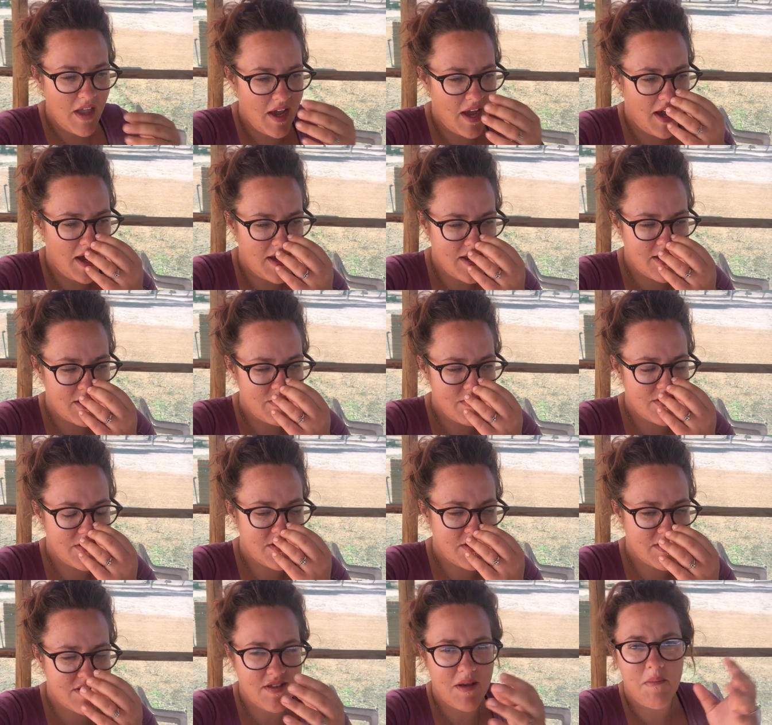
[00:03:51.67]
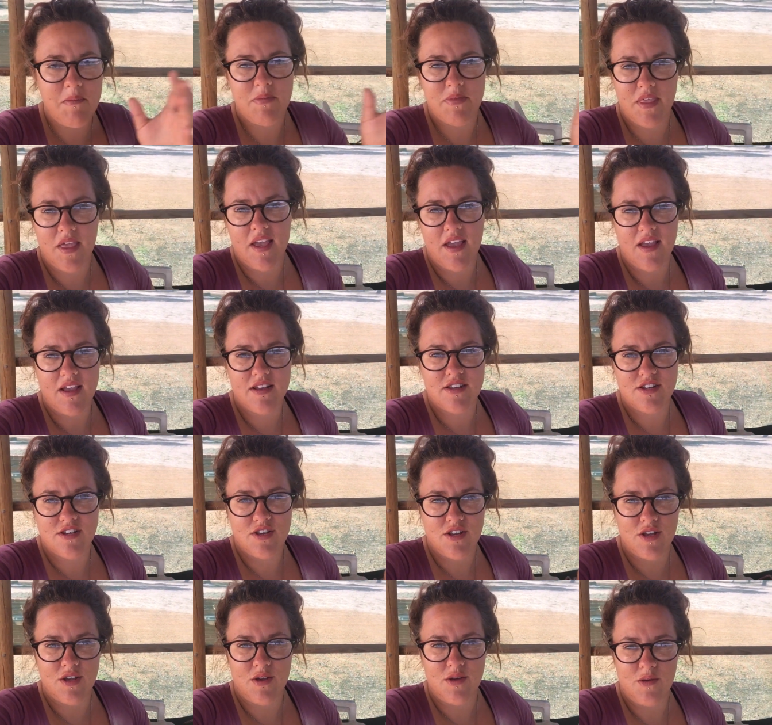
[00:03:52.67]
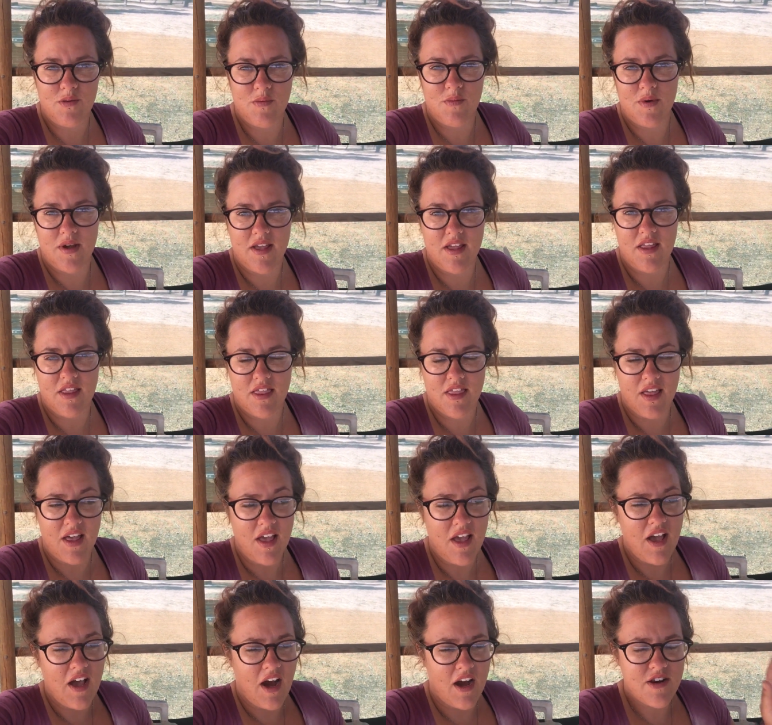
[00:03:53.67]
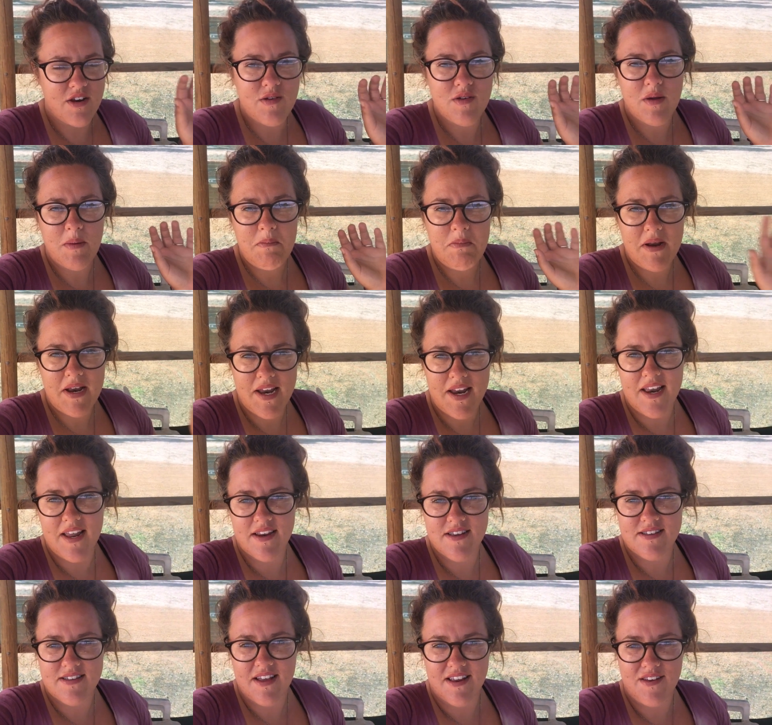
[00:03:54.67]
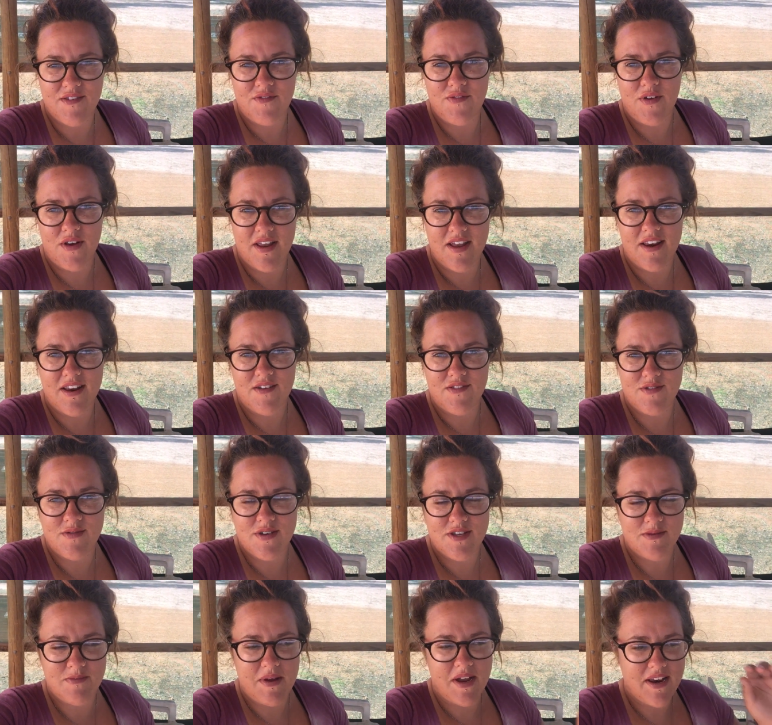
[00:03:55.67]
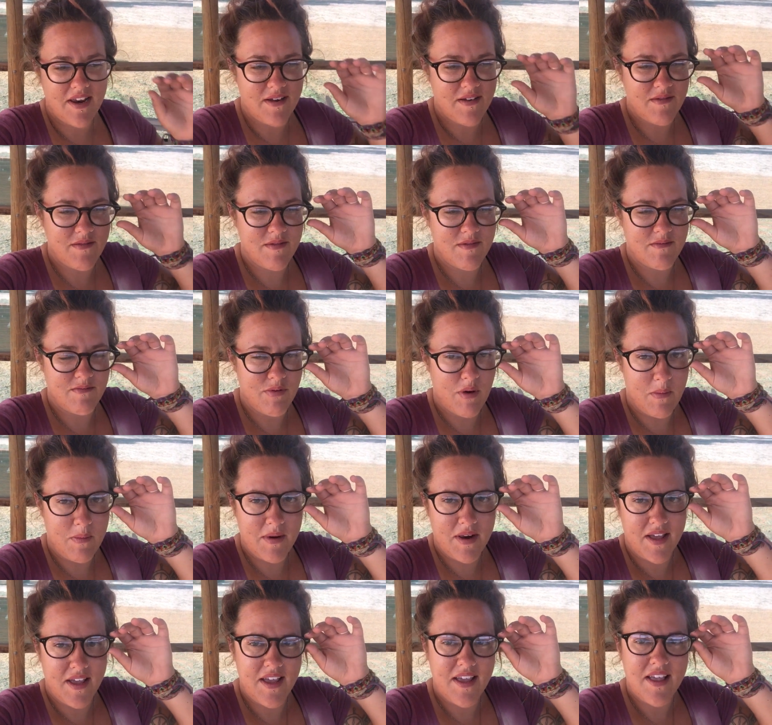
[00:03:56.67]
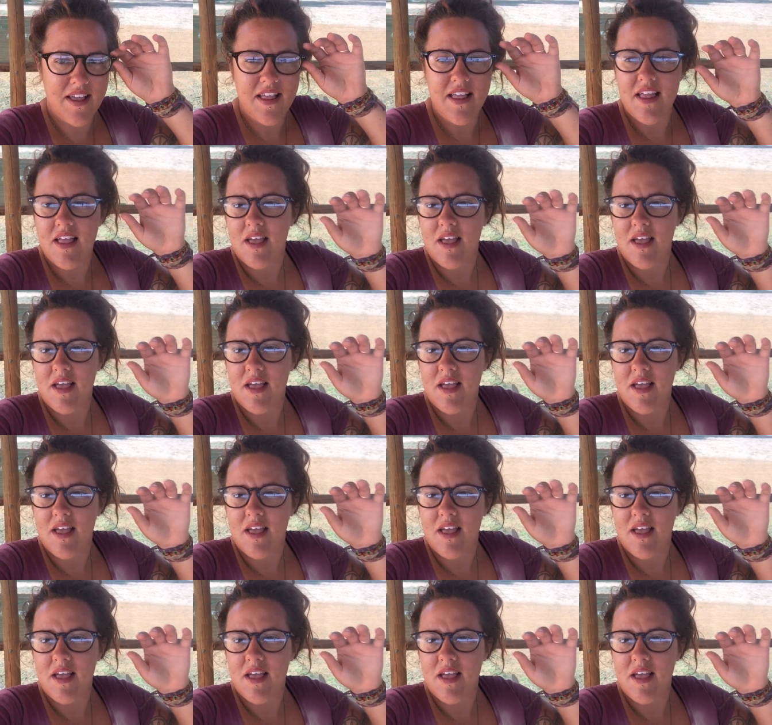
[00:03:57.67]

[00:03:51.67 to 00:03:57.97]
and it was something to do with, I don't completely understand it fully enough to explain it properly,